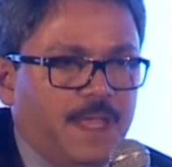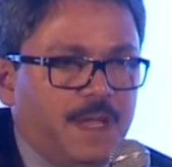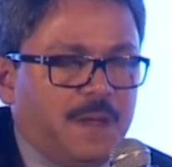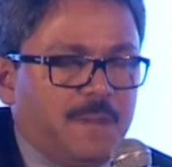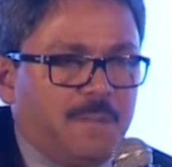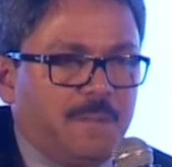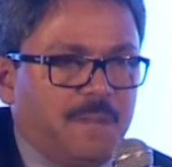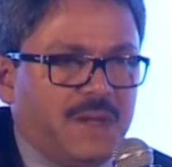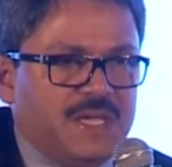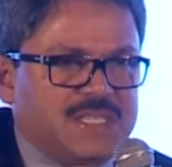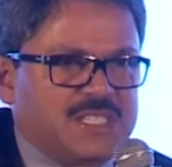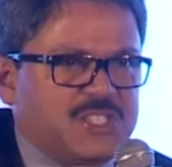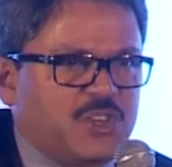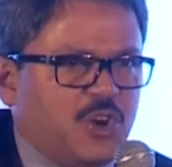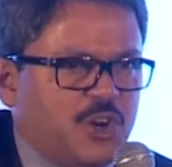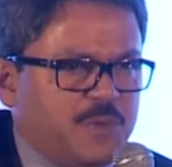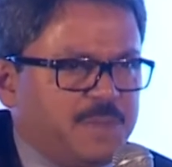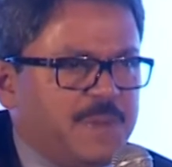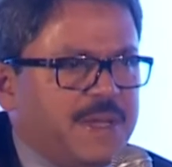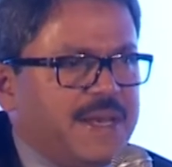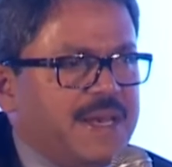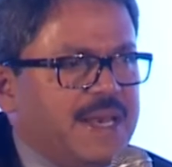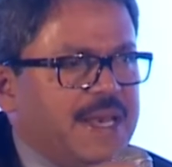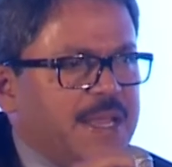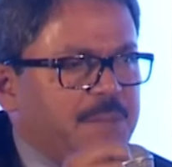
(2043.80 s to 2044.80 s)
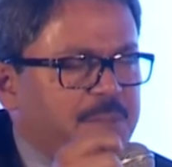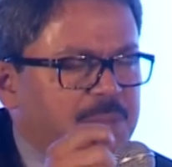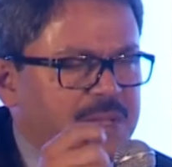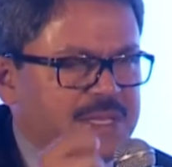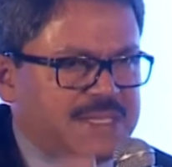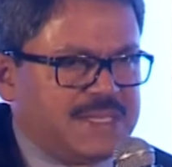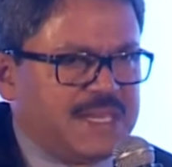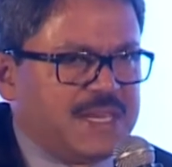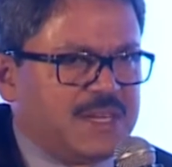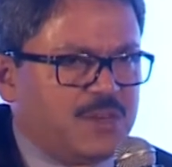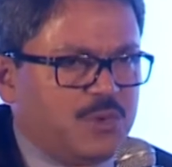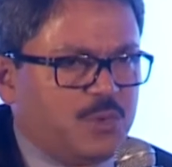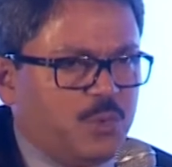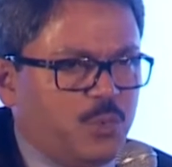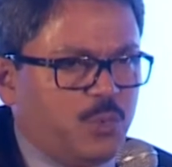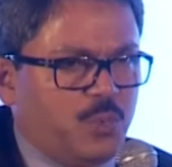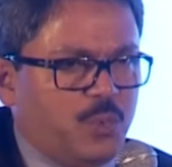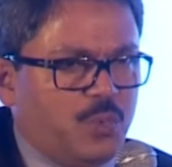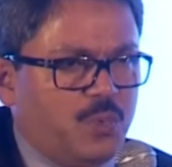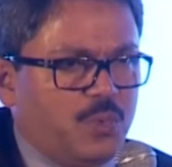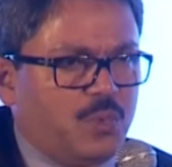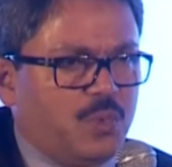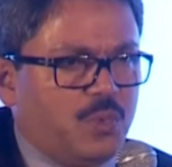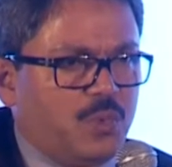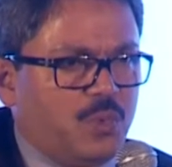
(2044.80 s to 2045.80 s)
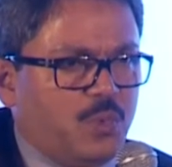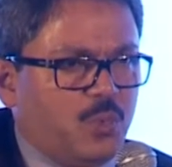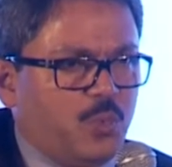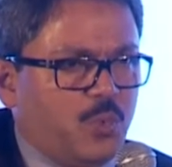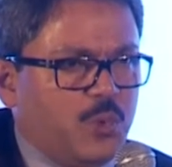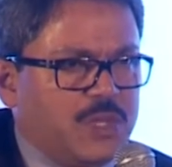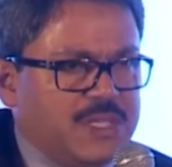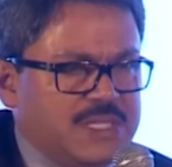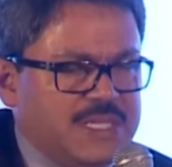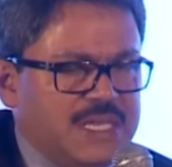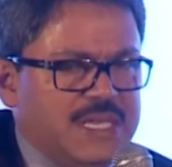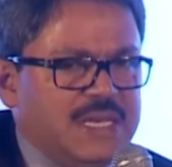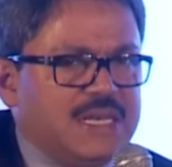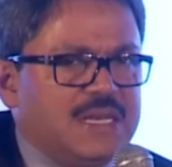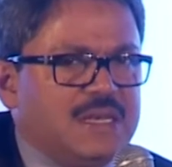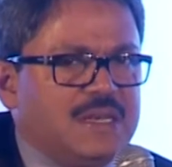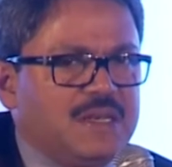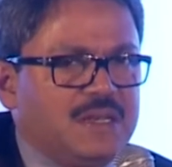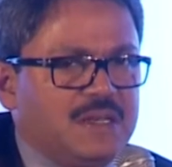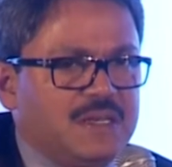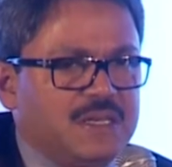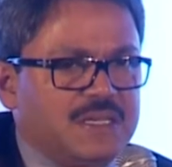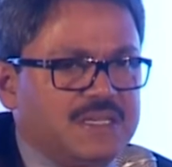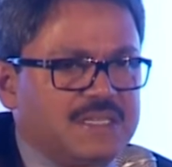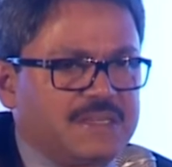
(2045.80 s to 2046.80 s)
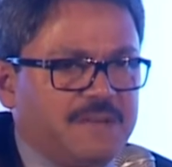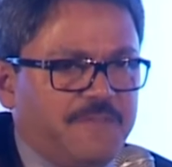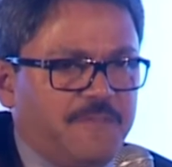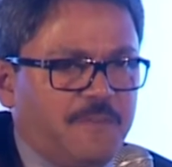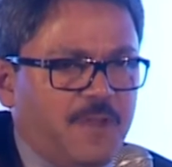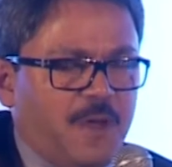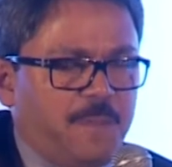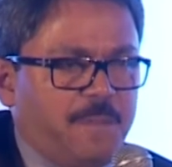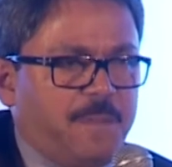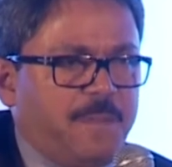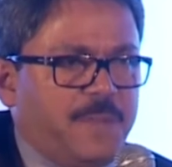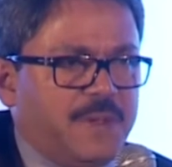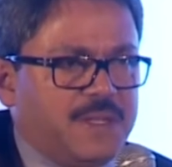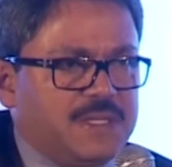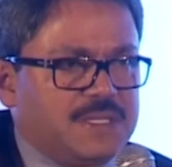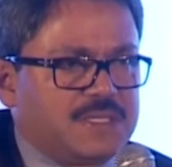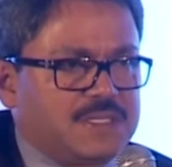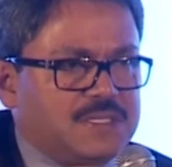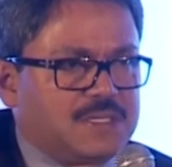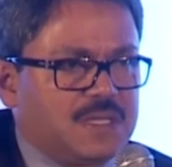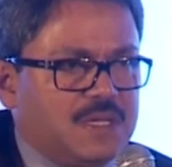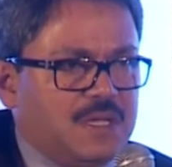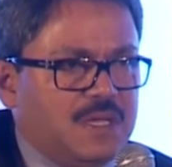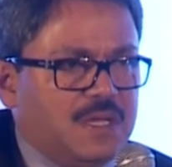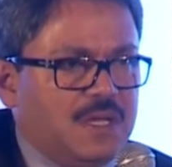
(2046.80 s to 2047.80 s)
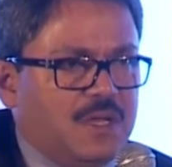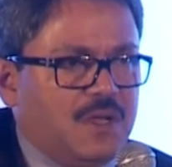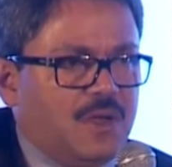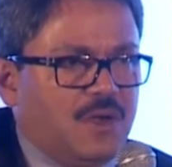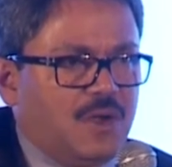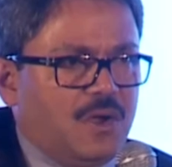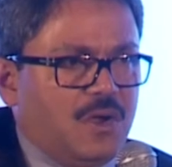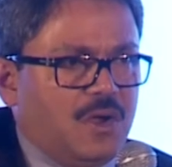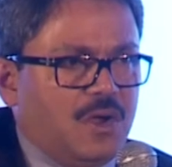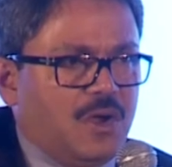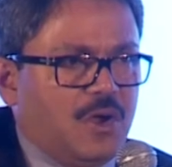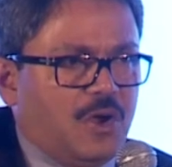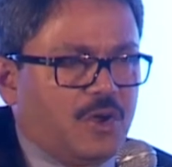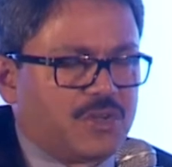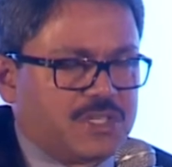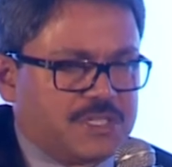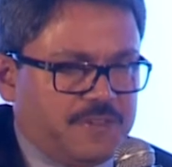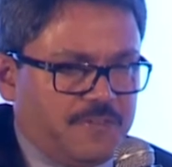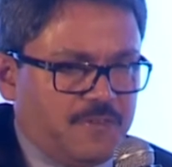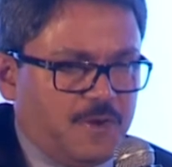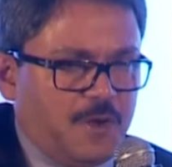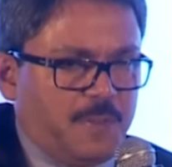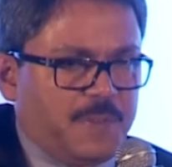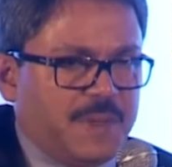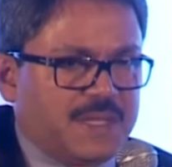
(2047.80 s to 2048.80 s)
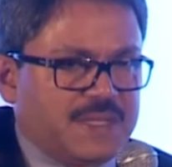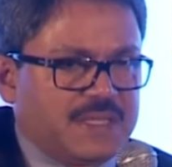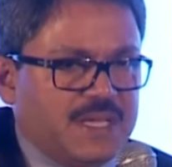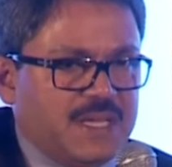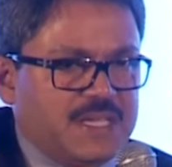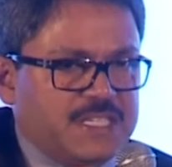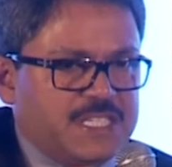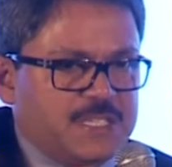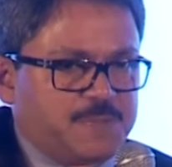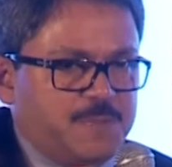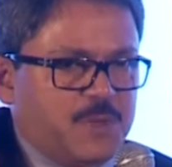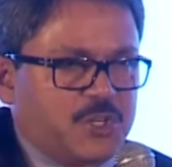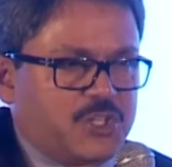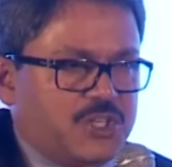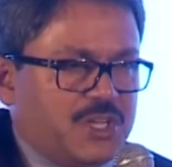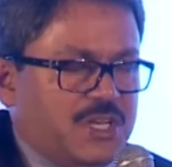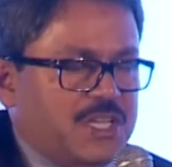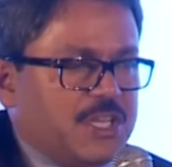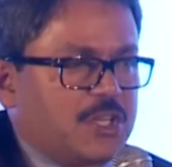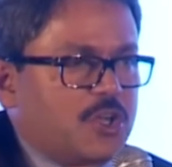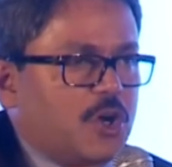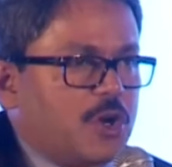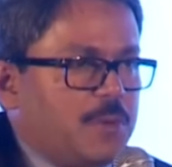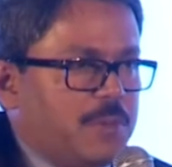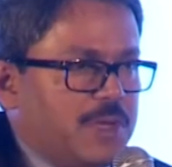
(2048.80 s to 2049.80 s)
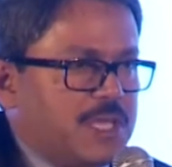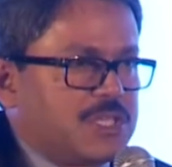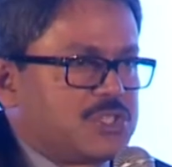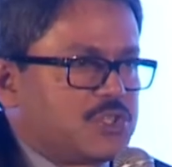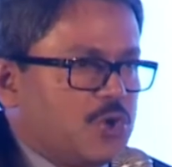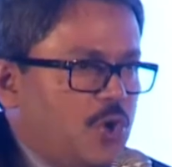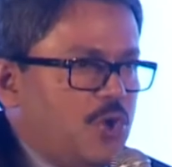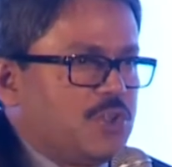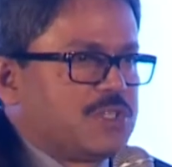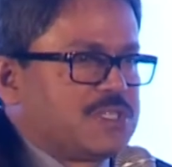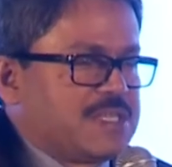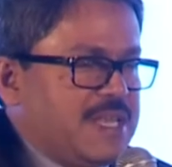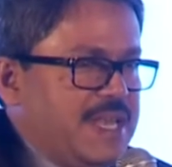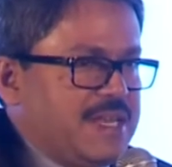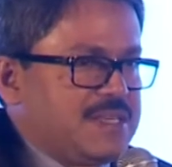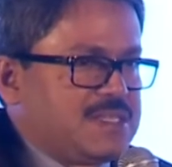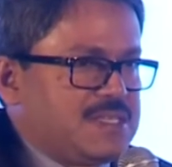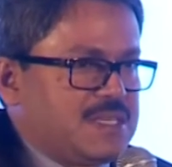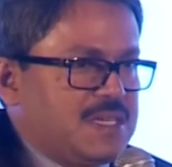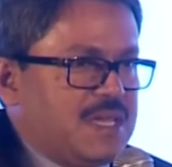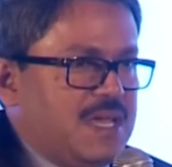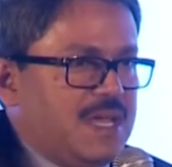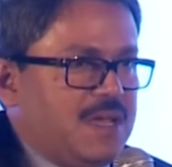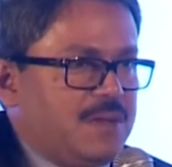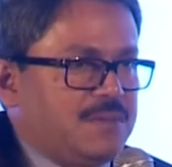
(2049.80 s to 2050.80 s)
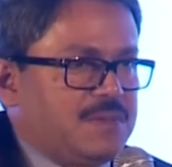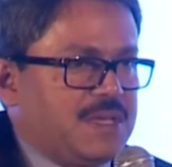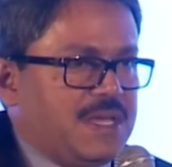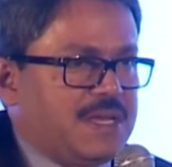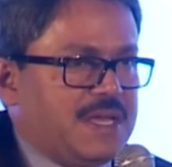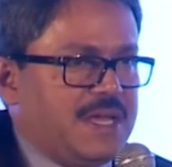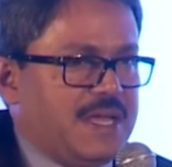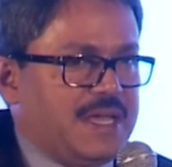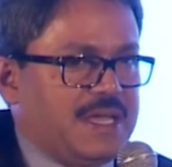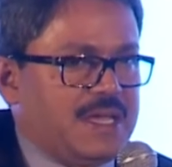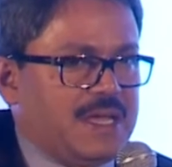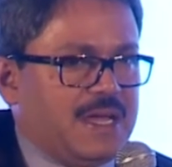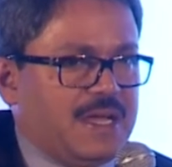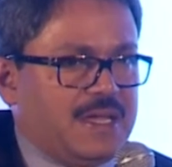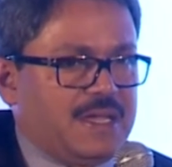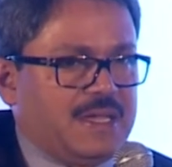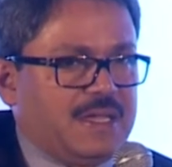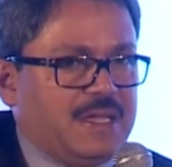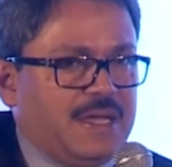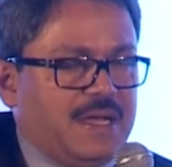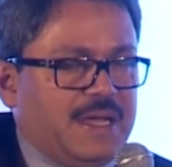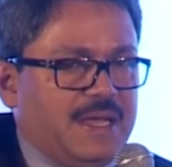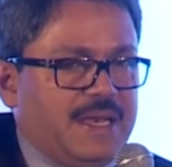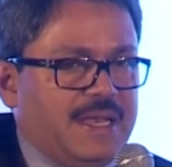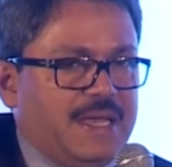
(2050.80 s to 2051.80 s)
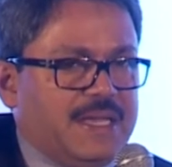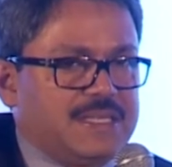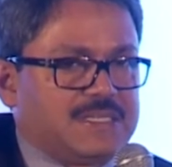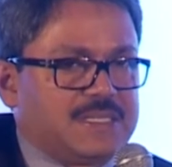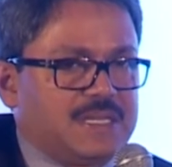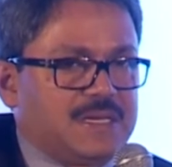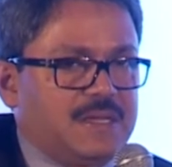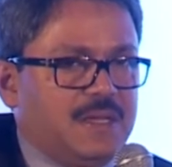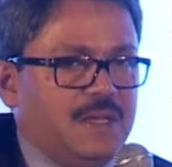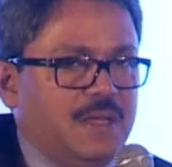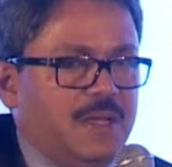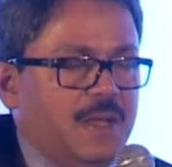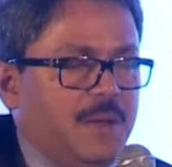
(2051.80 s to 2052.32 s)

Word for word: must not be limited within development or developing the special economic zones, let's say, that I, I highlighted.